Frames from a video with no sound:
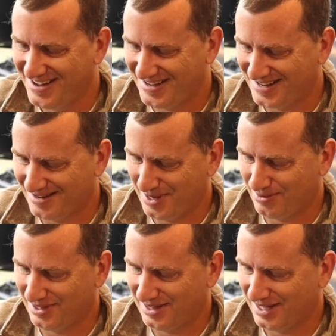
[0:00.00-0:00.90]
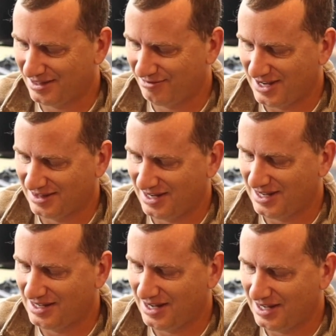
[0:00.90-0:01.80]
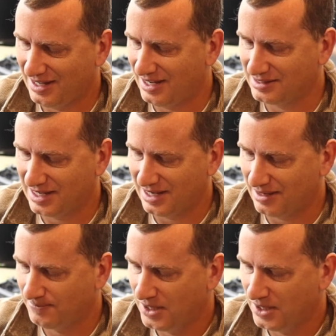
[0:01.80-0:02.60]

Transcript: I really like the fact that it has that.